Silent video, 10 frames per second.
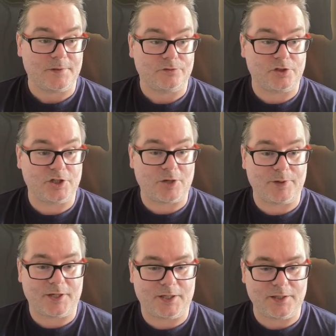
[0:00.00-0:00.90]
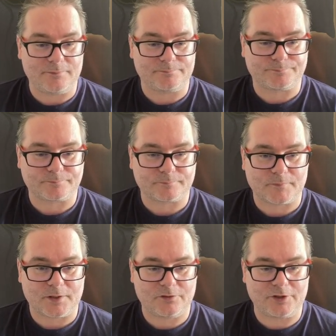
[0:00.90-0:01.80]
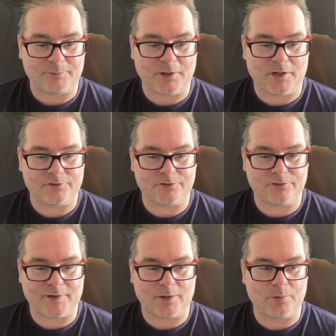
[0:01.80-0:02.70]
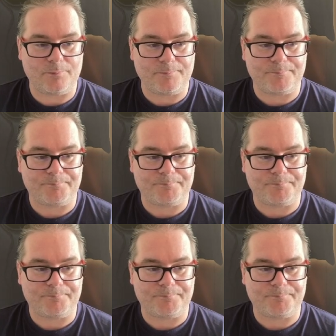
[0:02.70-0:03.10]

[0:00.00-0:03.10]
So you can go in here, accept the license to that one.